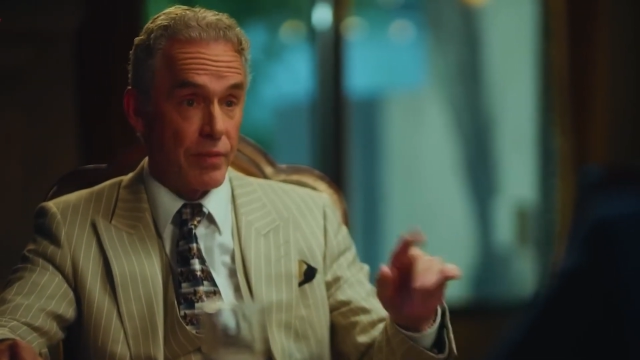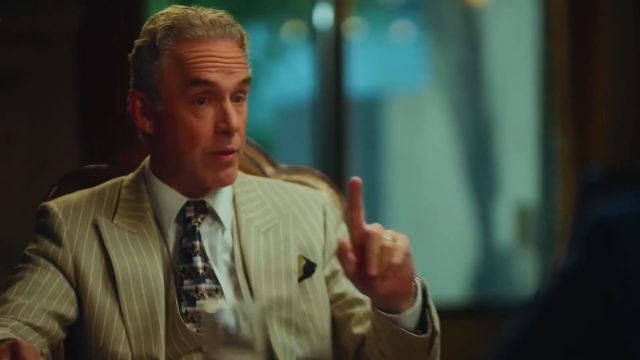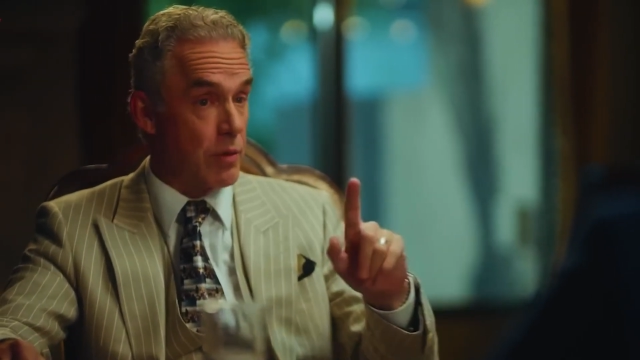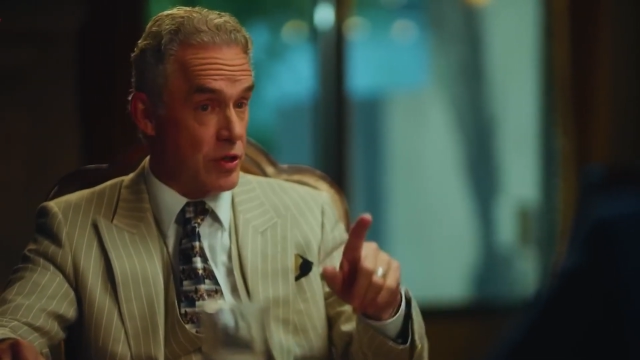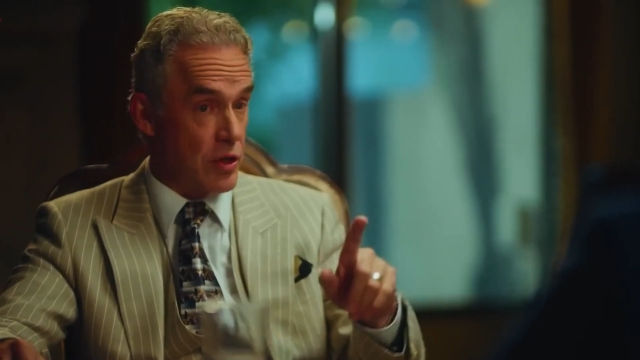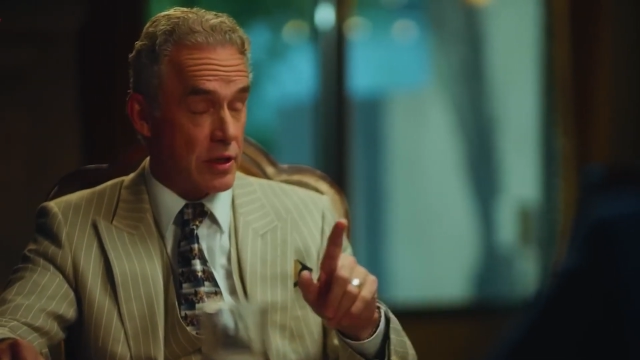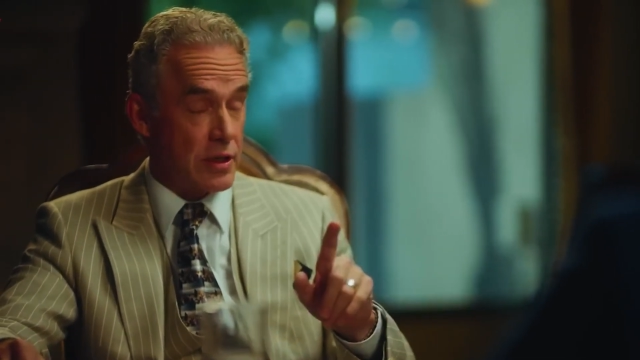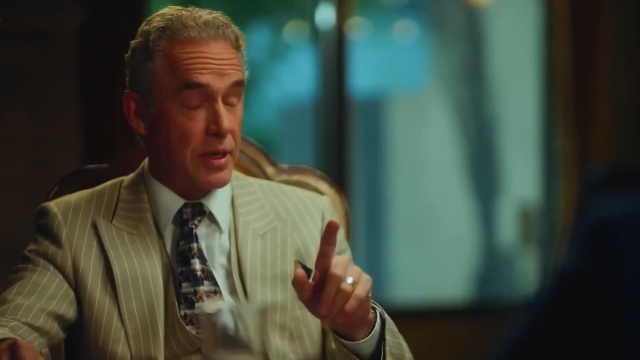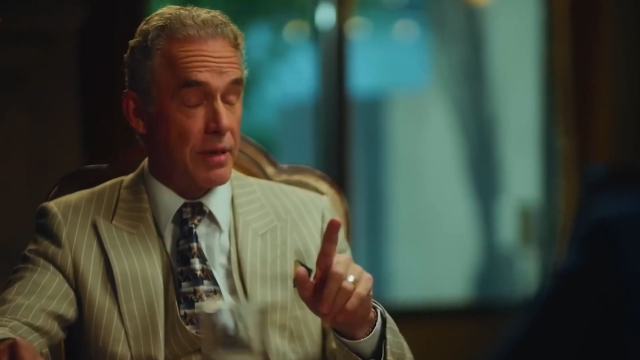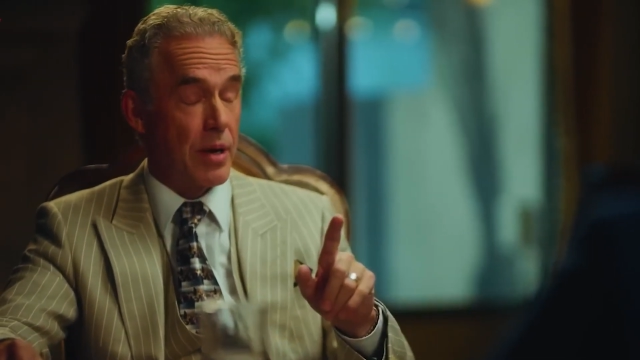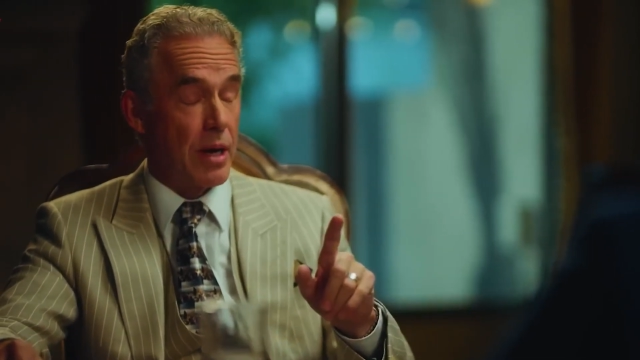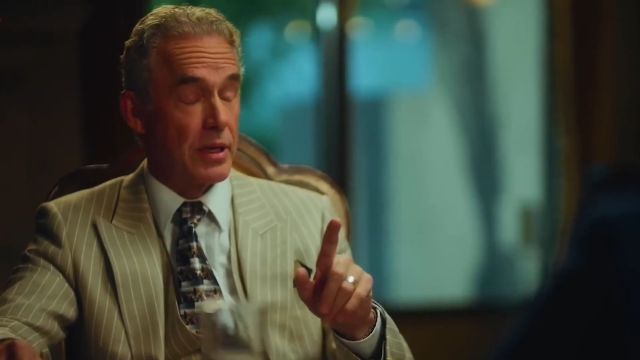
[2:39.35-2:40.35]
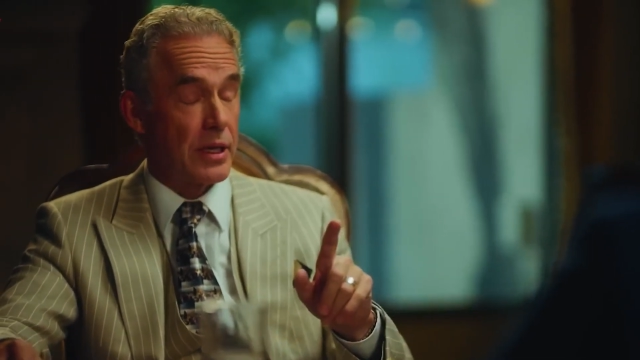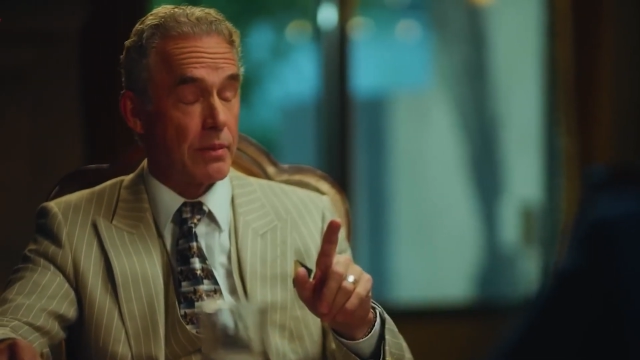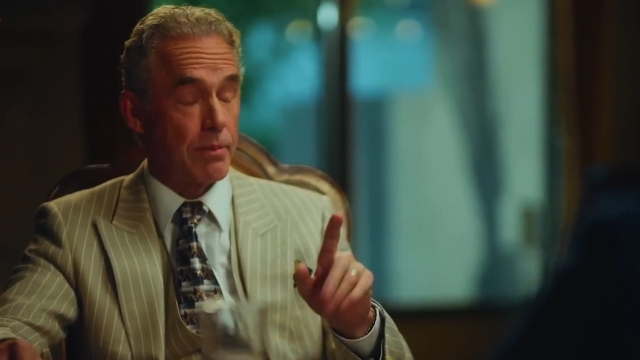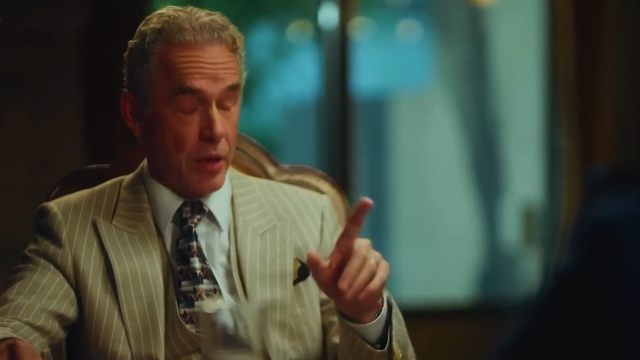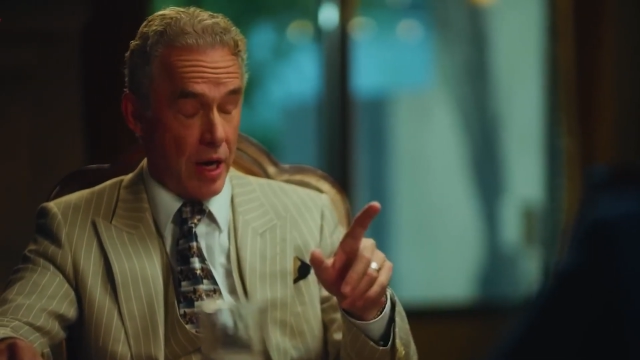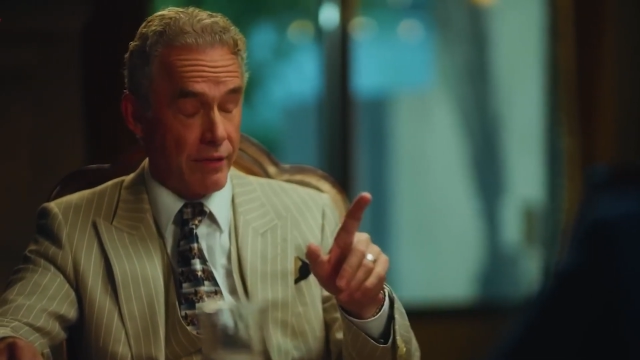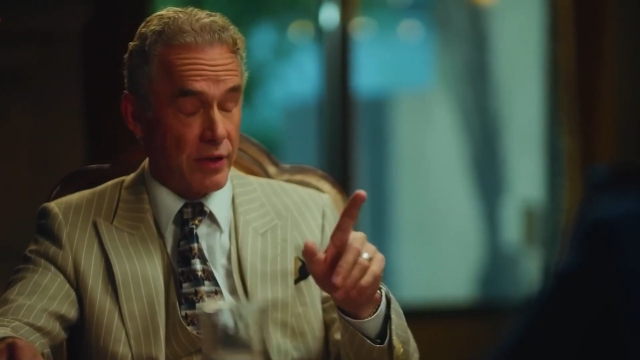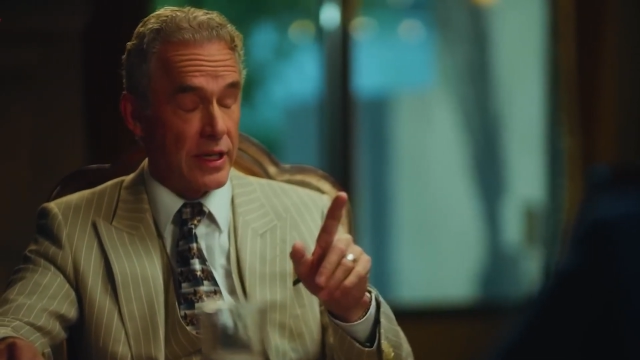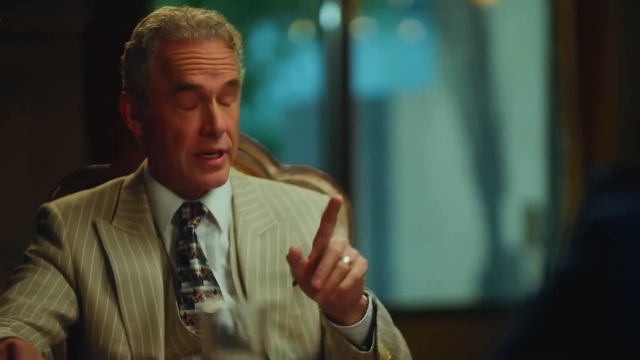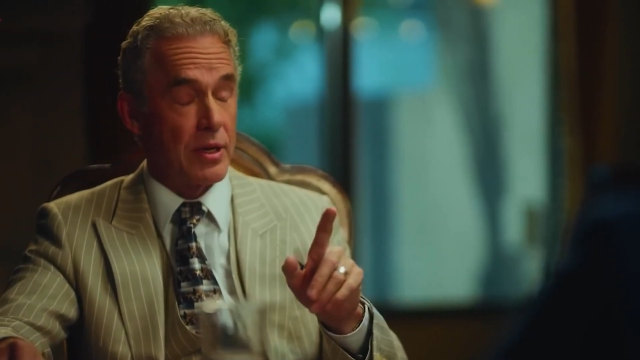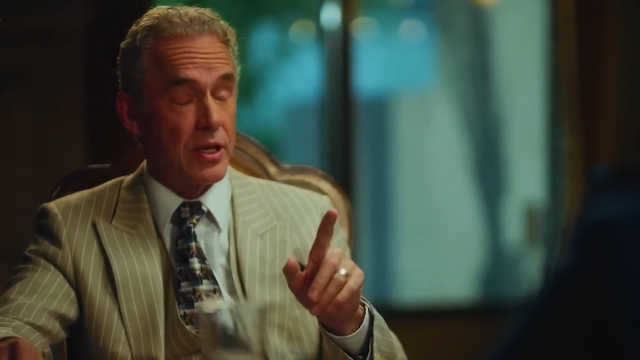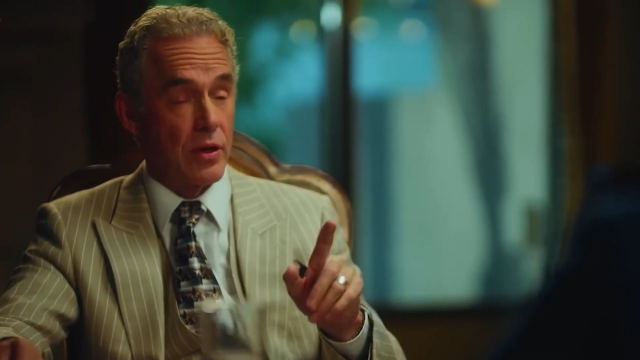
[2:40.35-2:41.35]
They would talk to me
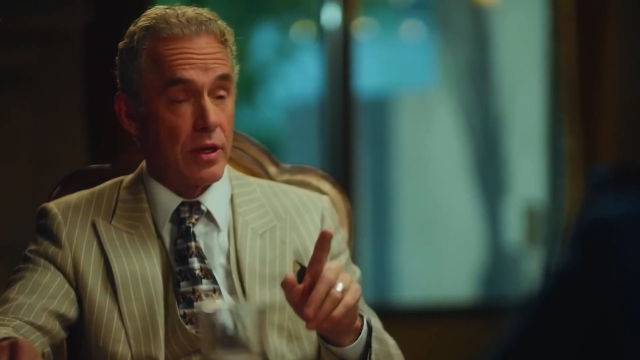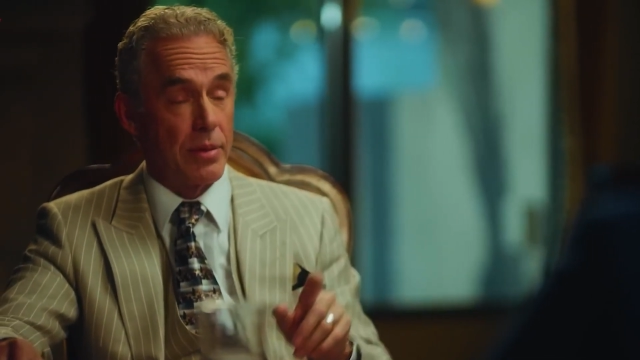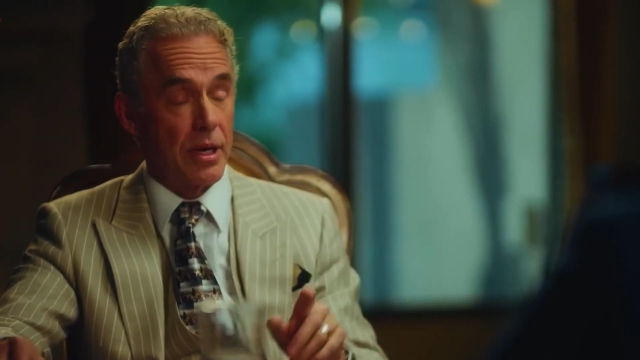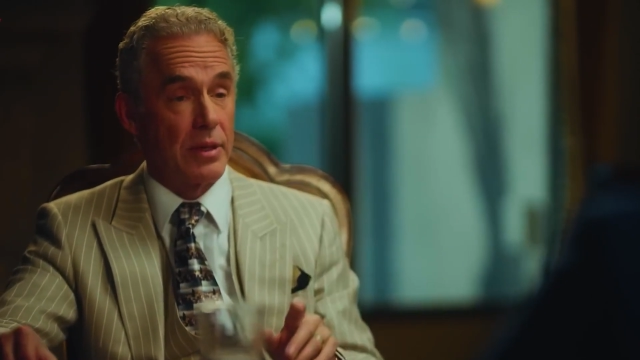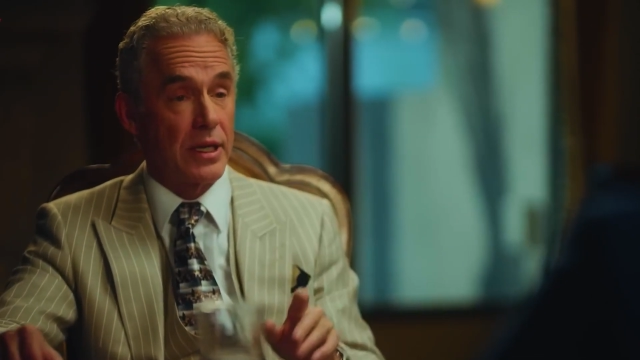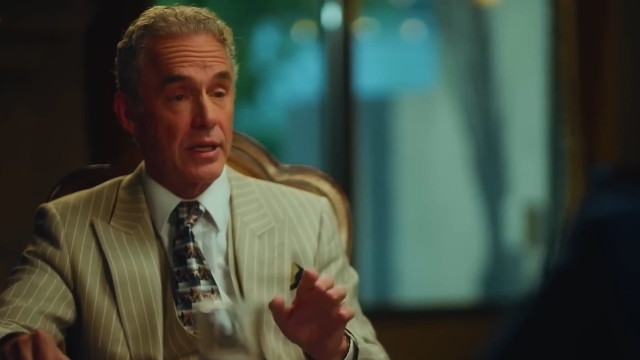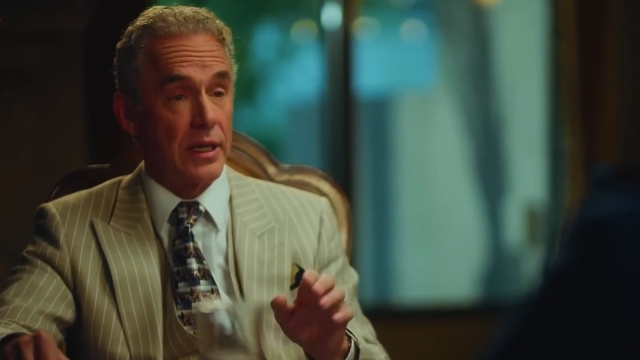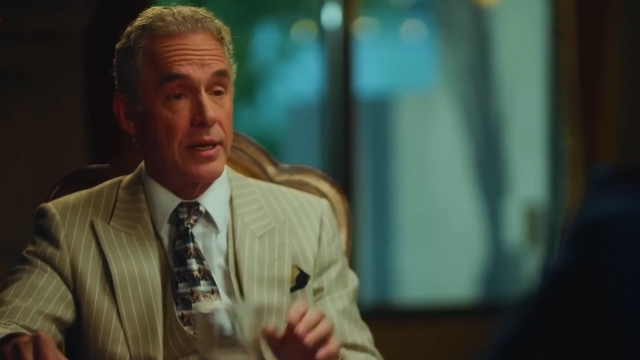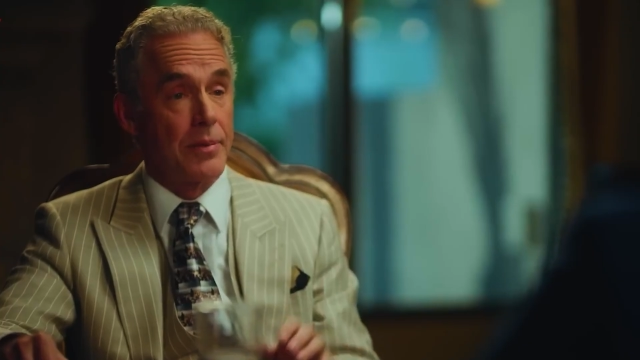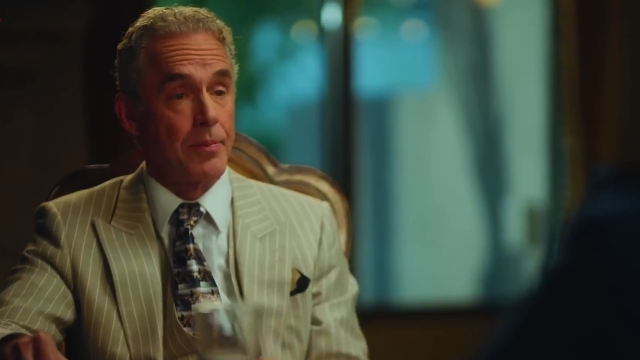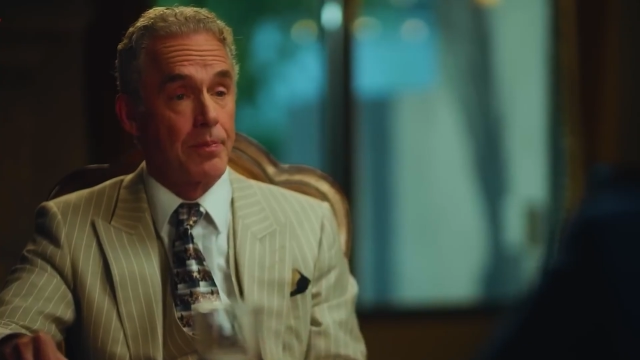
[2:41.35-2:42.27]
privately, but not publicly.